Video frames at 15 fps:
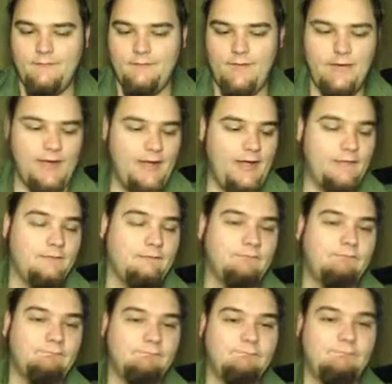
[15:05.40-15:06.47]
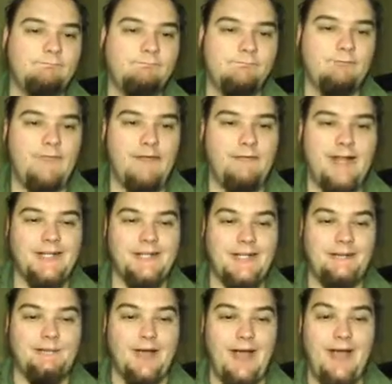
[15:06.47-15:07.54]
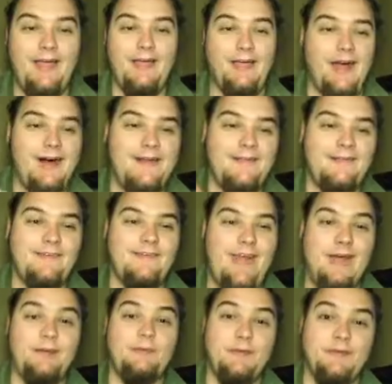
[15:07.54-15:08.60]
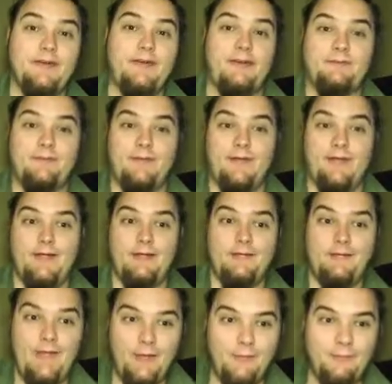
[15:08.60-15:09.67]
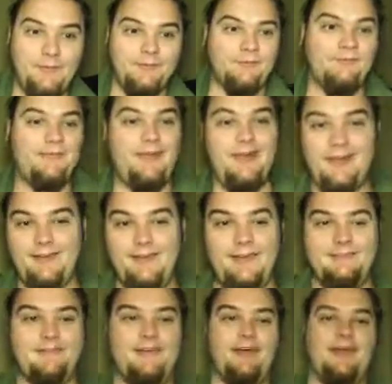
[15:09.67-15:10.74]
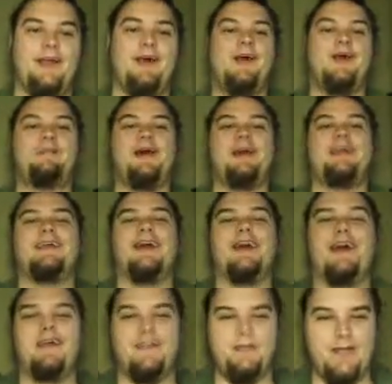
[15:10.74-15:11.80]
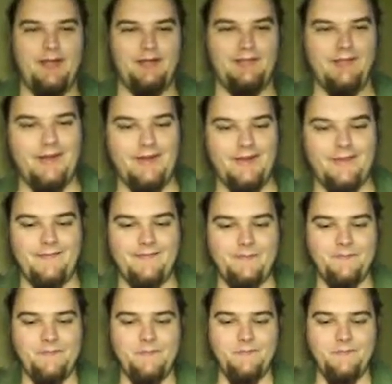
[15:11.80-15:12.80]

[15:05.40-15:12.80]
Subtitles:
But hey, that would actually... honestly, that would be really funny. That would be really funny. Oh my god, that'd be hilarious.